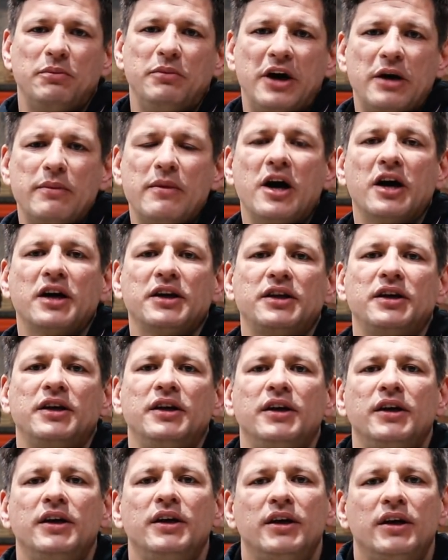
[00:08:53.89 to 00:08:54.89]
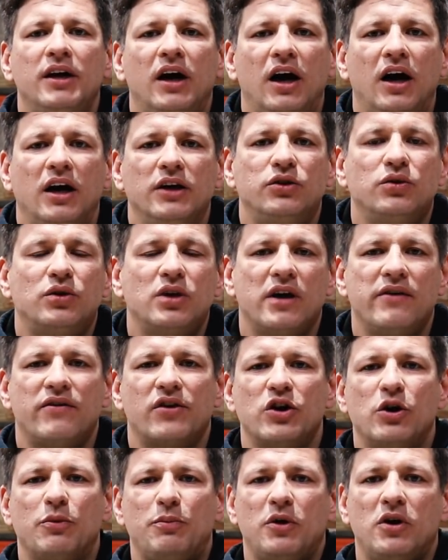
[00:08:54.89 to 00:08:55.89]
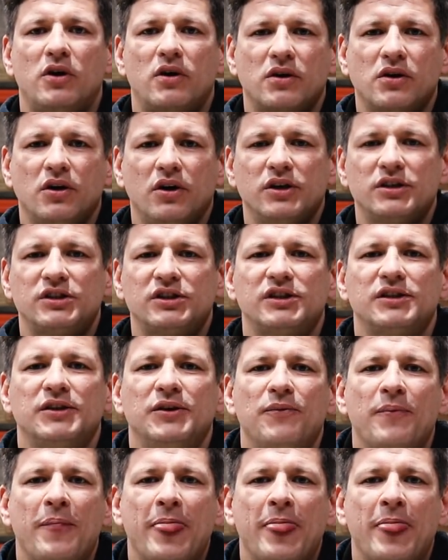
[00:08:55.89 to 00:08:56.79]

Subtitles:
bear market to cover your power costs.